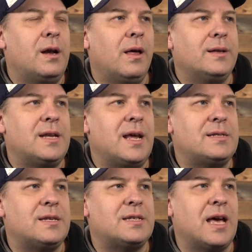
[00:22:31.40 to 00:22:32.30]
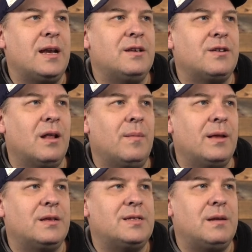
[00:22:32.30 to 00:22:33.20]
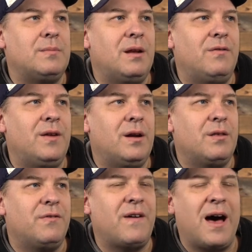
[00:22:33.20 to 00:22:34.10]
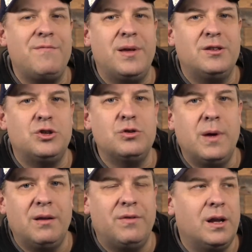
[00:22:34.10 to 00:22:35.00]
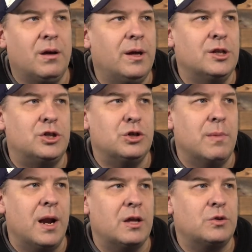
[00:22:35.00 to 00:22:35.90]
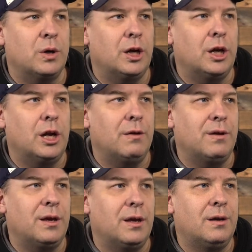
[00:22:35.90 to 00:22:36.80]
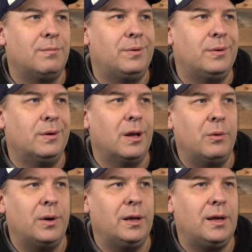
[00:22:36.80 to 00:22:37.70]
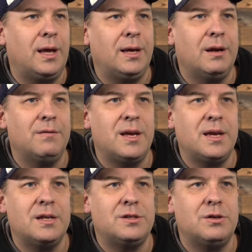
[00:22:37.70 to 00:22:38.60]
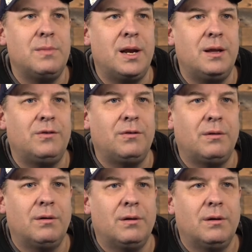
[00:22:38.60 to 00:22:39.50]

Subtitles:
like today's society is all about the 10-minute video or the 5-minute, 2-minute video. In 2 minutes, we're going to get everything in. Baloney. You can't get everything in 2 minutes.